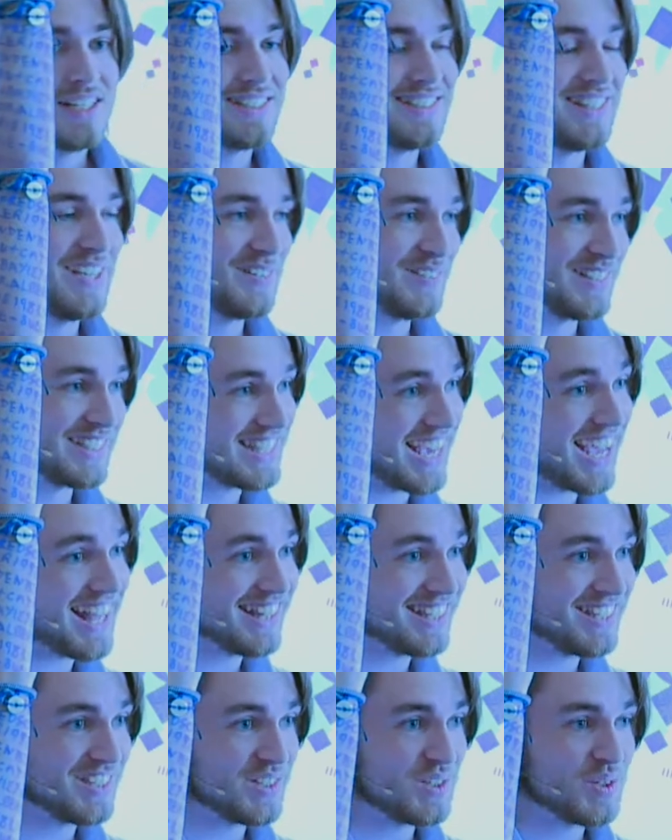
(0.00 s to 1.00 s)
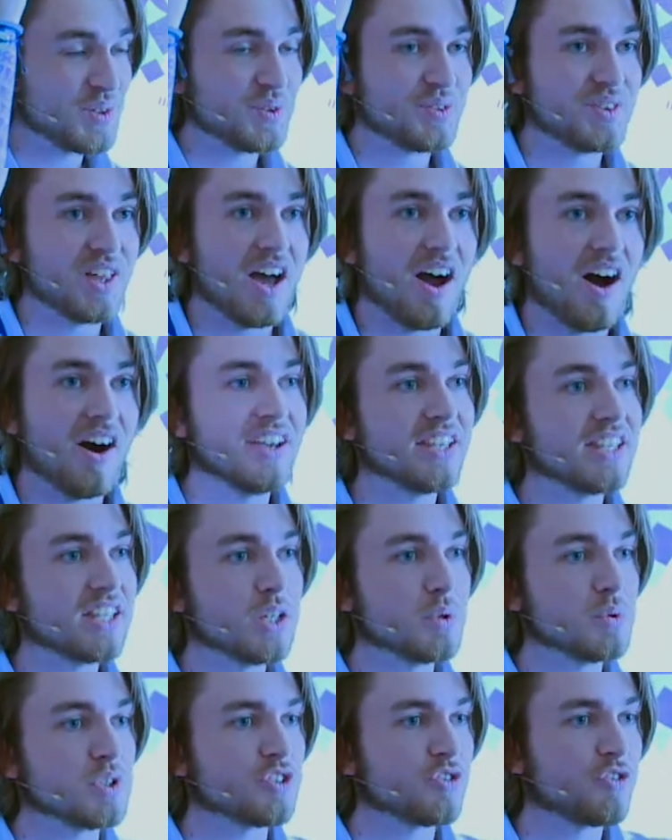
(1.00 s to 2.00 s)
that will tell you that
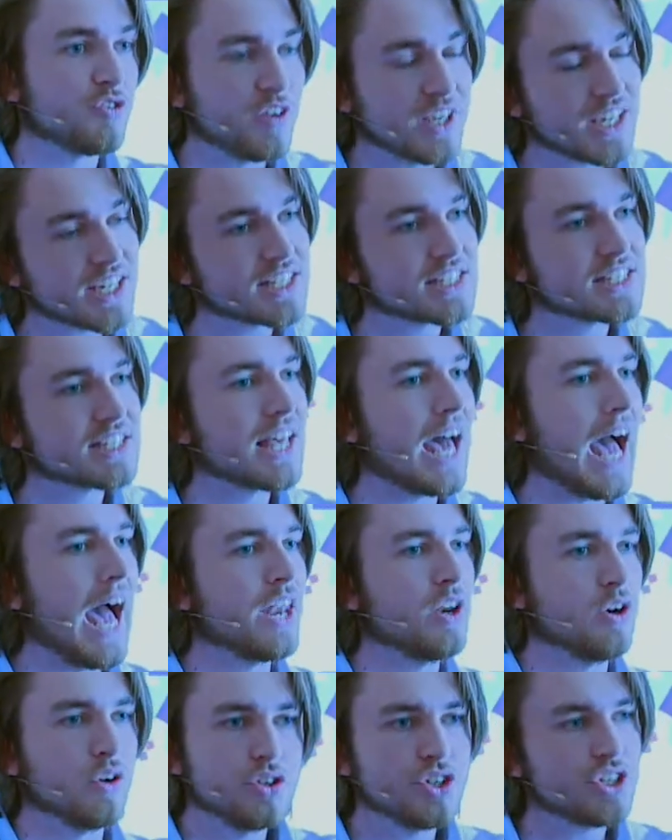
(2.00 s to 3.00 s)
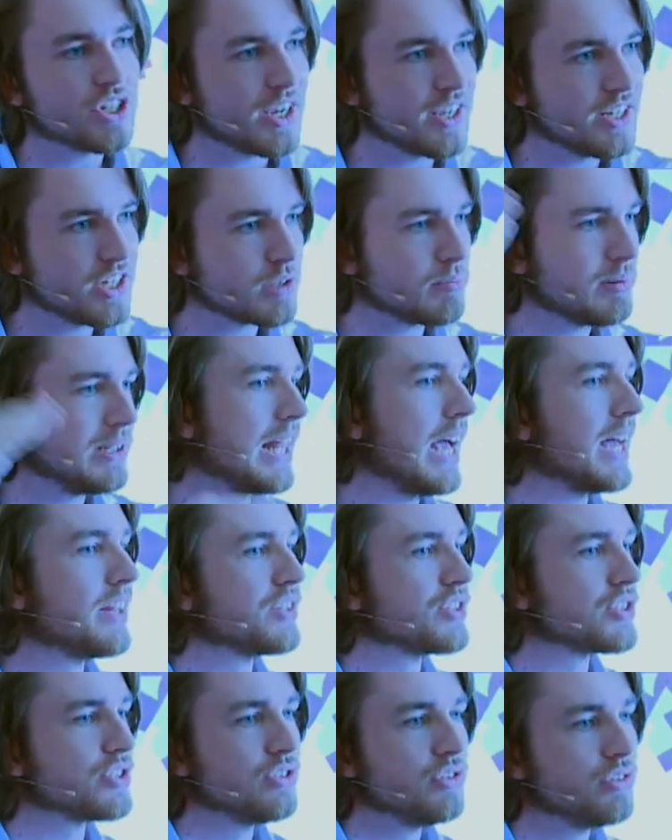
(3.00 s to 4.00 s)
IQ is fixed and unchangeable, and
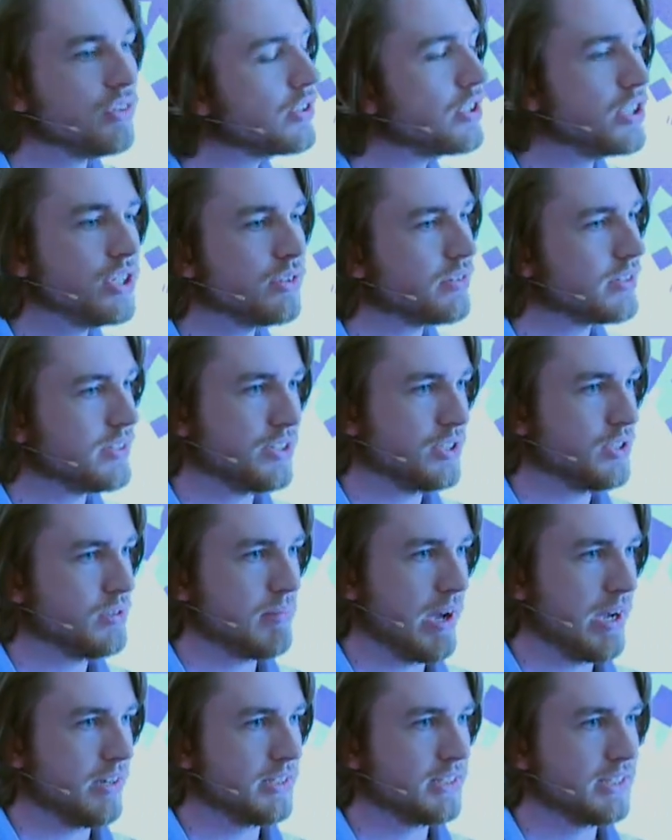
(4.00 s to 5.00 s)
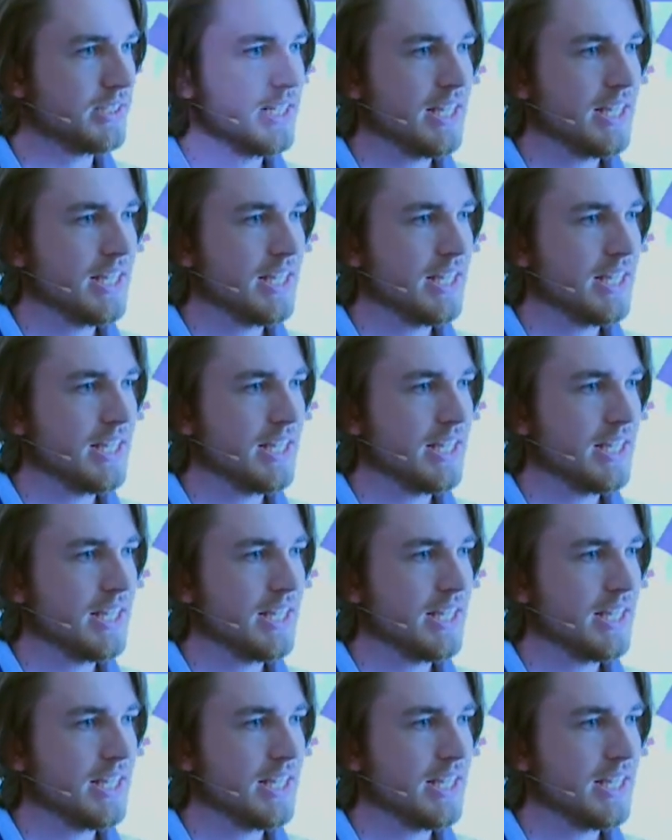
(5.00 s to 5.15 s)
there's nothing you can do about it.